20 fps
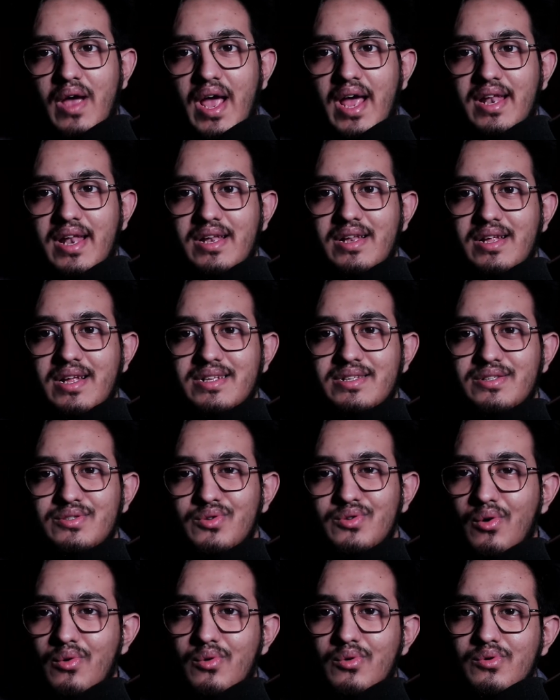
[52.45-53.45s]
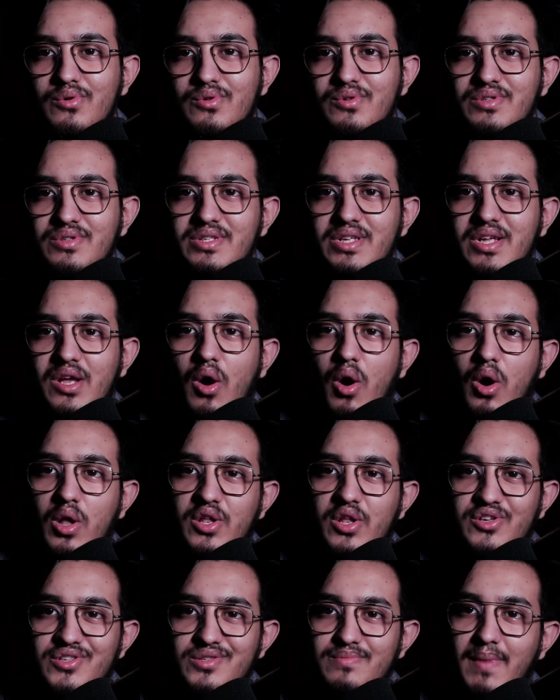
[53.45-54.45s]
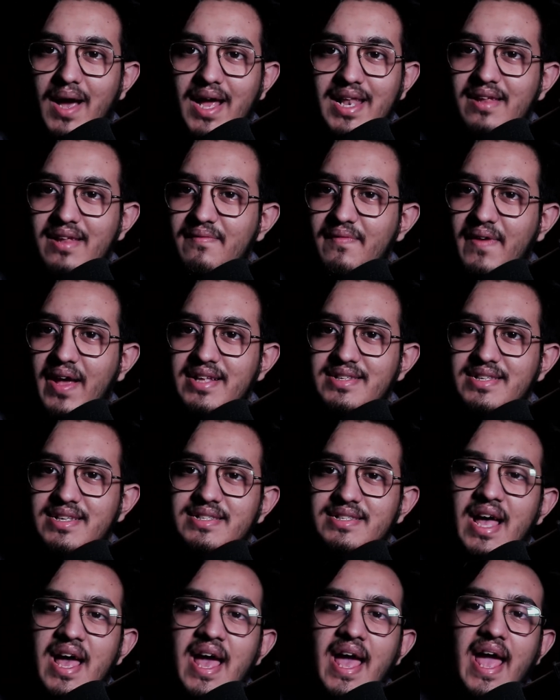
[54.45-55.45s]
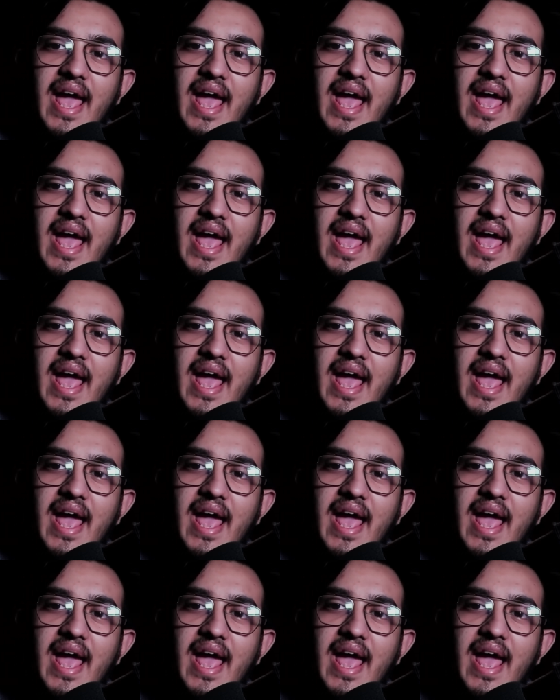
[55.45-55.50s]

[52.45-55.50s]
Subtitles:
and it's so good to see all your smiling faces.